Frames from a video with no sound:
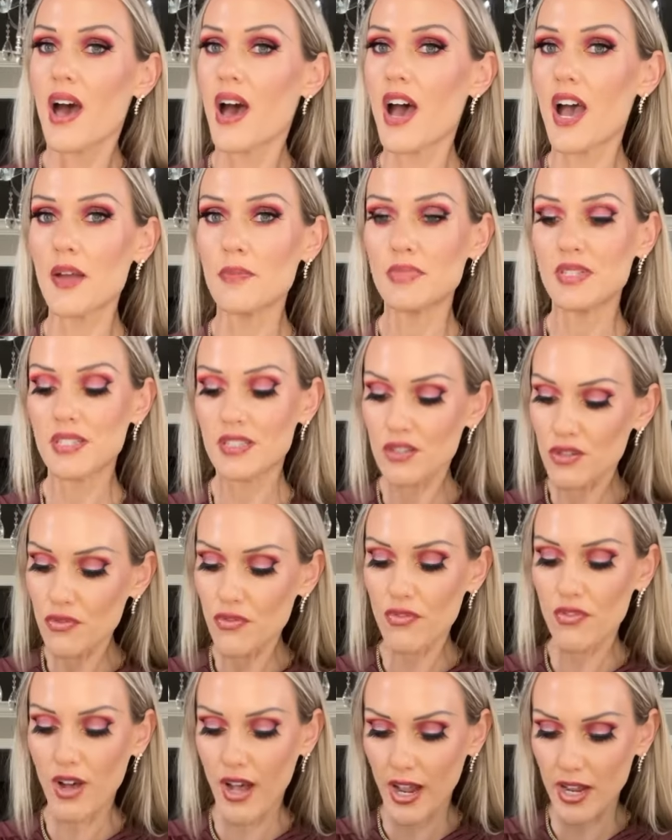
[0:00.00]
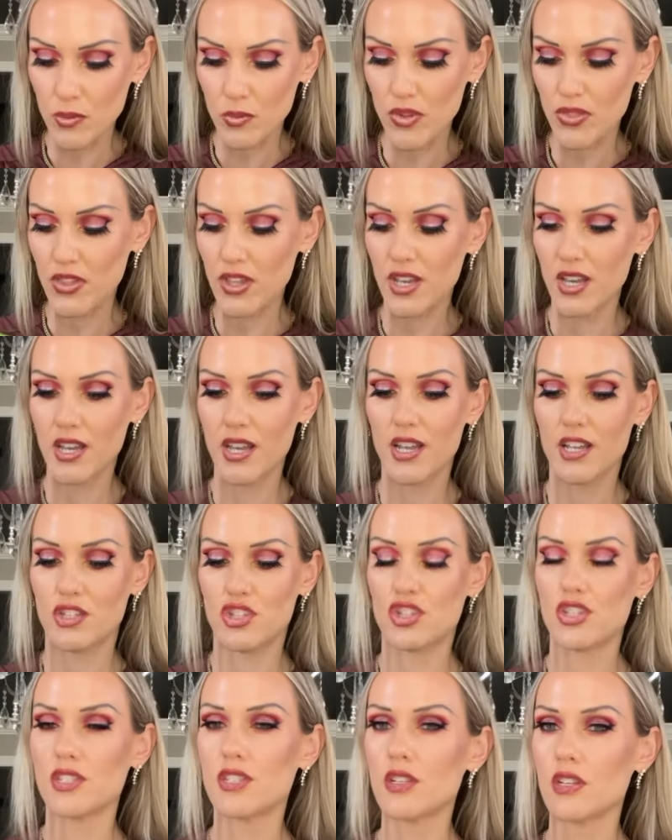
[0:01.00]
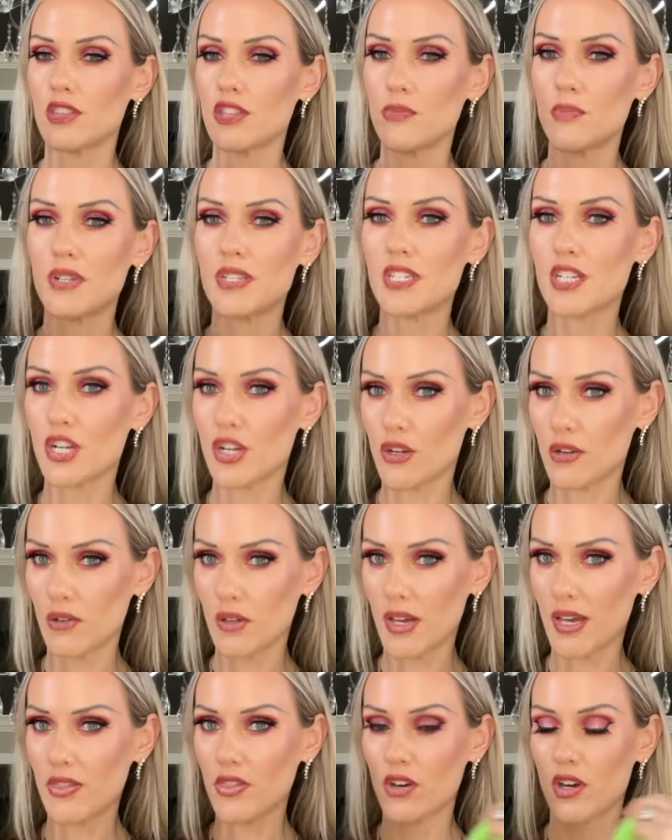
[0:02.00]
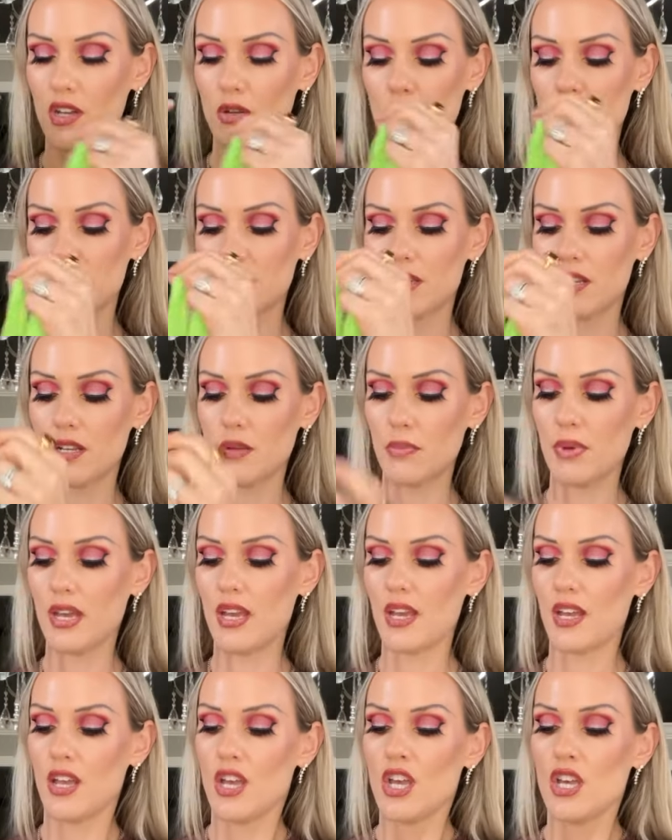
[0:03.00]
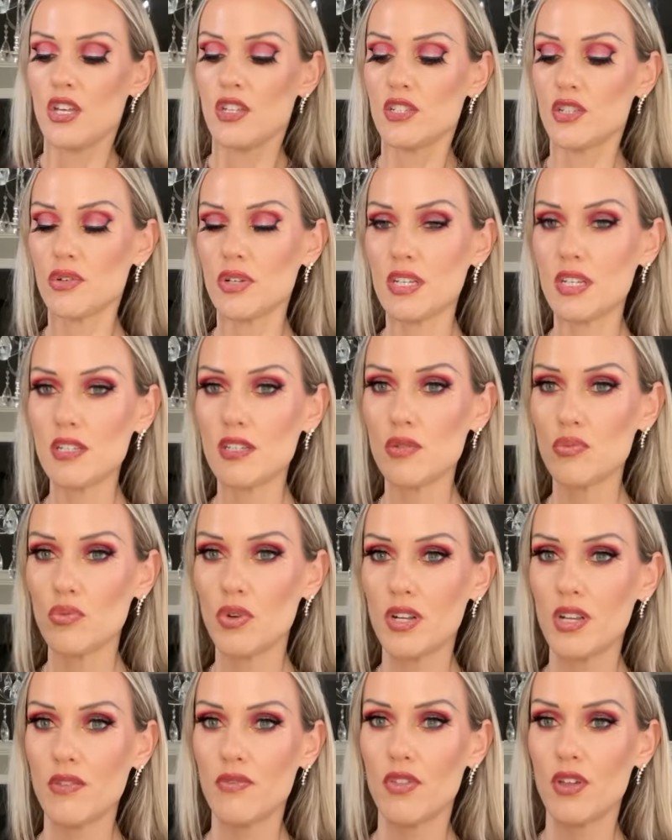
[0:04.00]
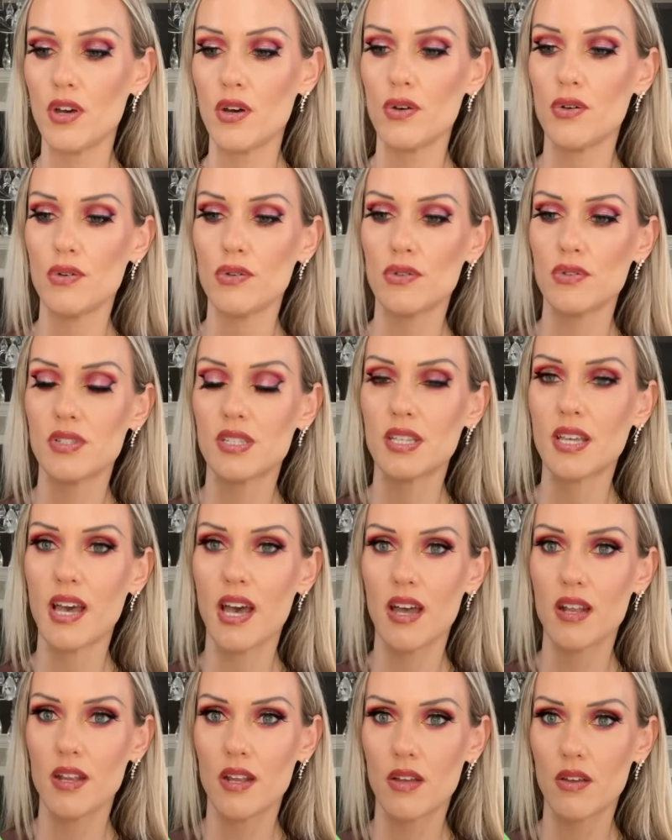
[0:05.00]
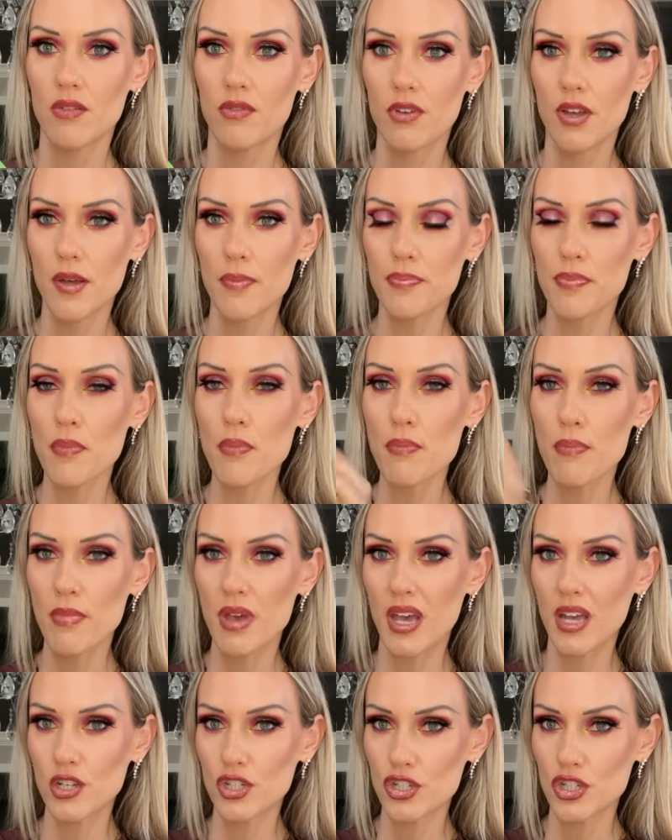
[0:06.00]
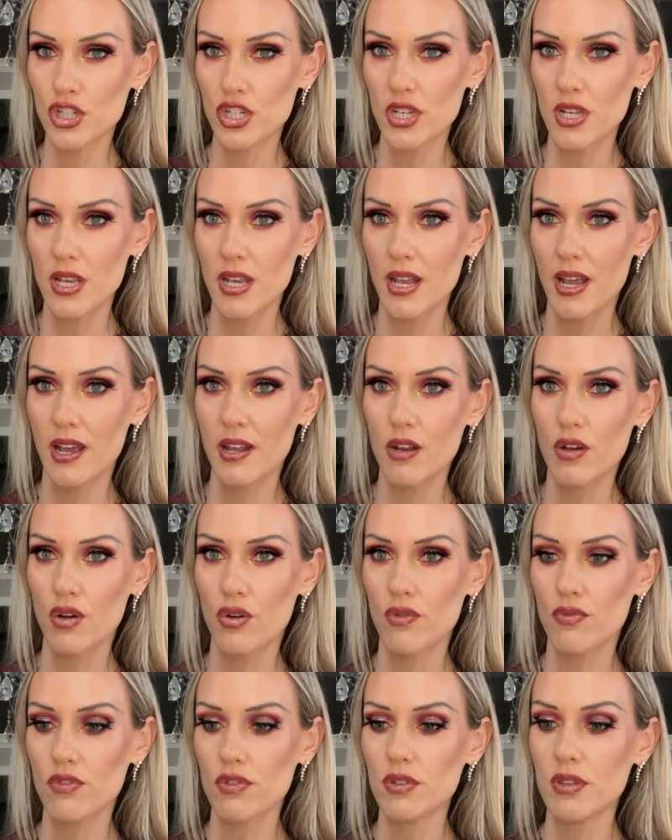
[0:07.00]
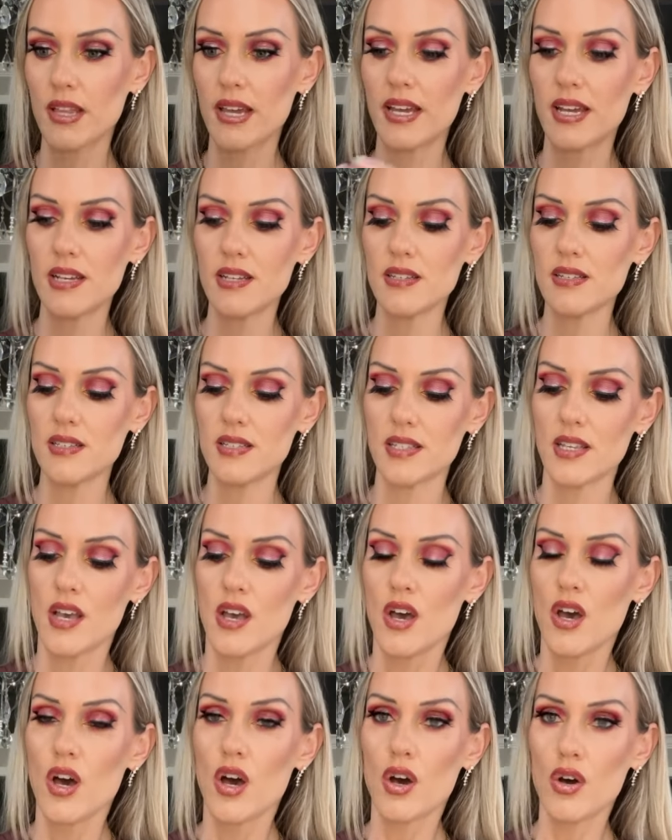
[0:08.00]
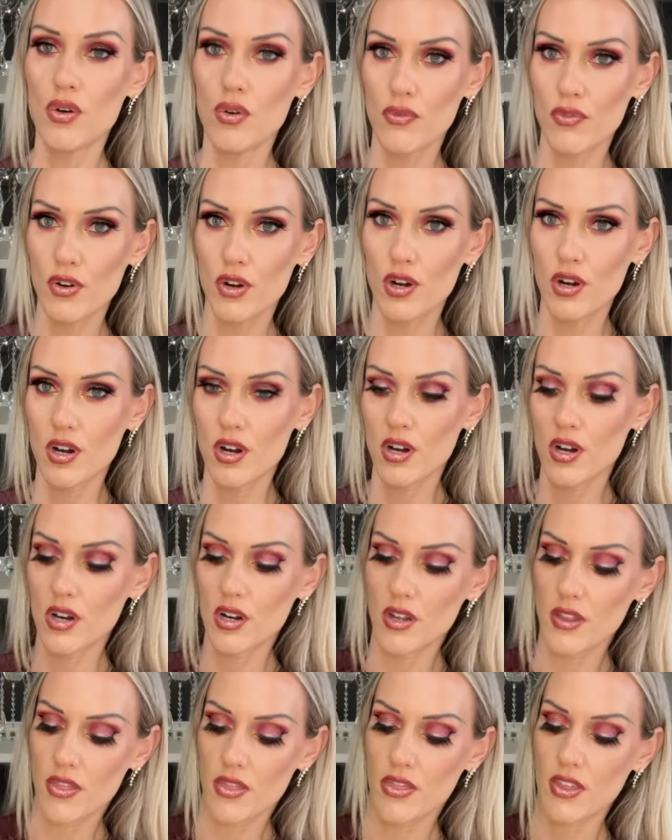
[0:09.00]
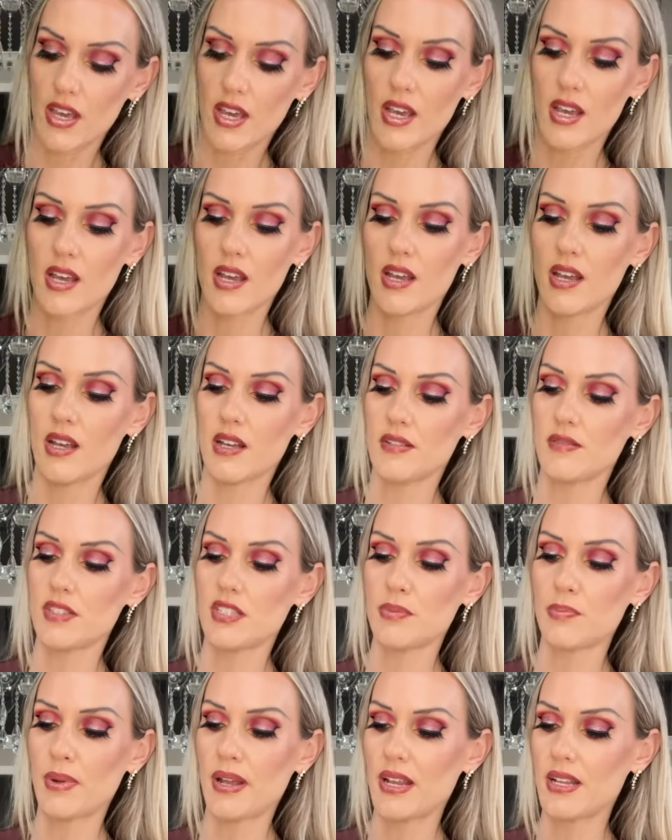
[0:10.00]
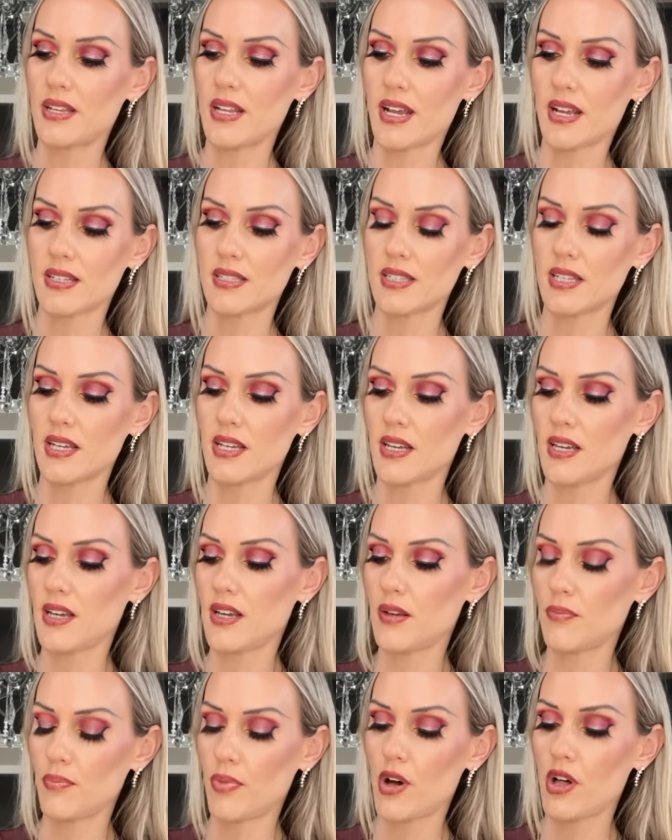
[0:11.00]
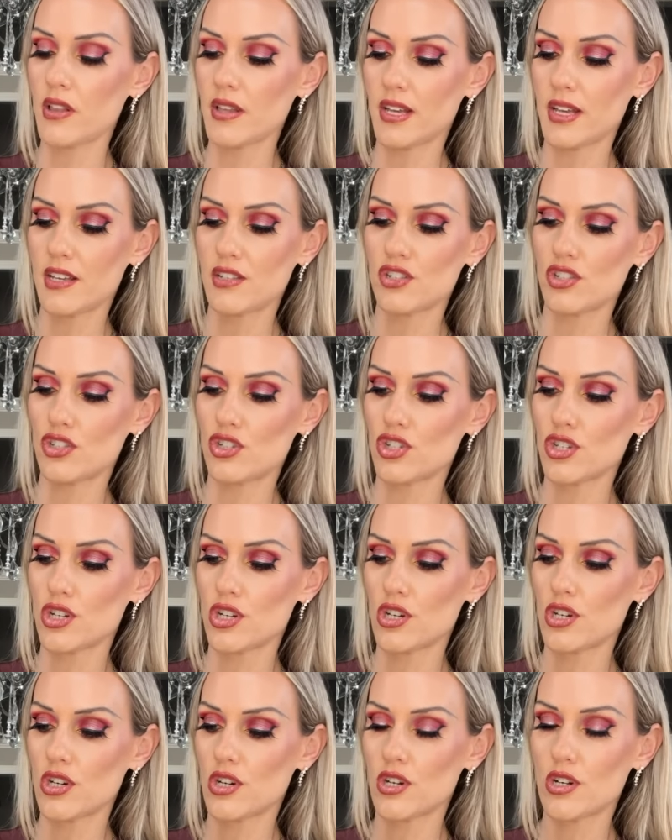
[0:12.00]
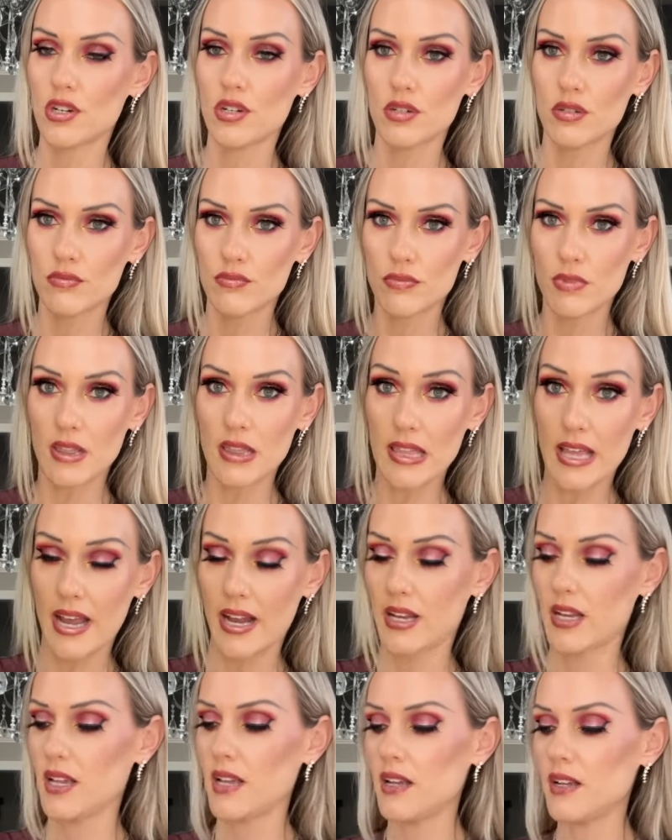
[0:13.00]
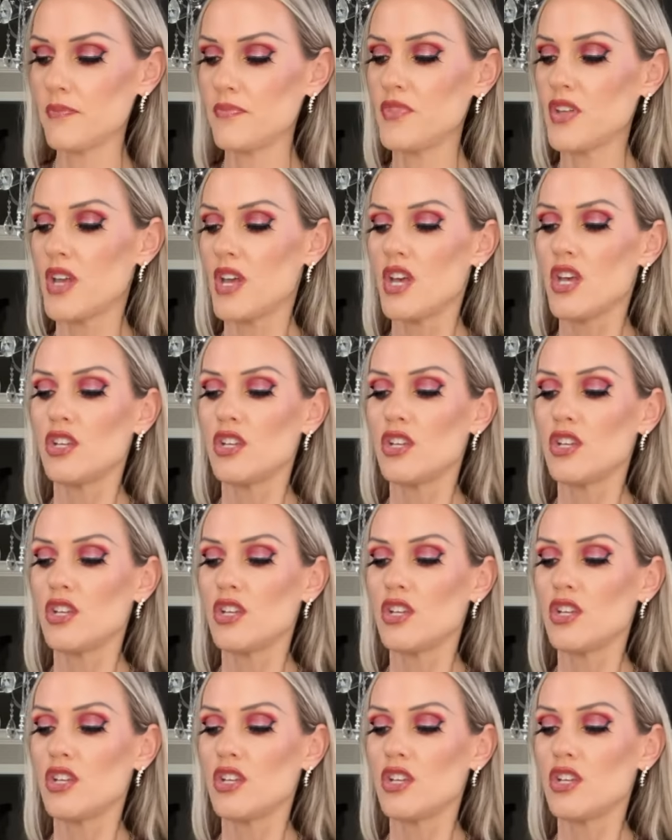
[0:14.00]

I'm still fine with it. It's just not the material I thought it was gonna be. So it is one of those kind of mesh net overlays over the spandexy polyester lining.